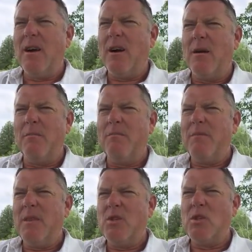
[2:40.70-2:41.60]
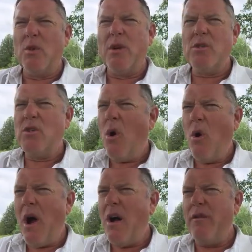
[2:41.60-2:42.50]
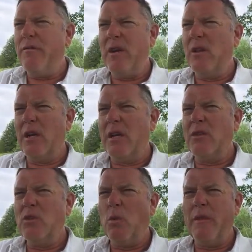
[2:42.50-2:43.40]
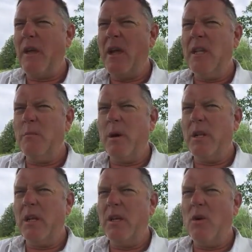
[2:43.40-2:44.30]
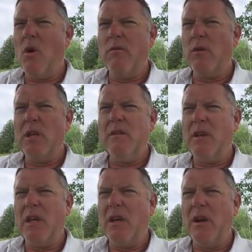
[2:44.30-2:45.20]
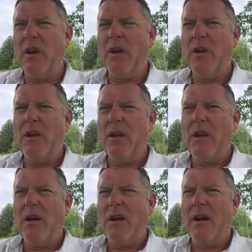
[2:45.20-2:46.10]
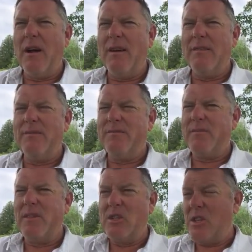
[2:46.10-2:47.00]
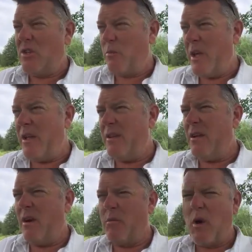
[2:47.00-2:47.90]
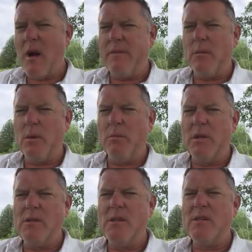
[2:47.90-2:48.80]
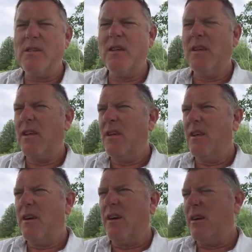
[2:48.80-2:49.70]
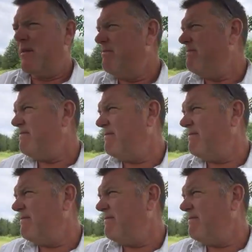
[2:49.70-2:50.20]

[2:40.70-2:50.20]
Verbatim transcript: Um, so there's no hard feelings with anybody over leaving here. Uh, this has been a profitable business. Um,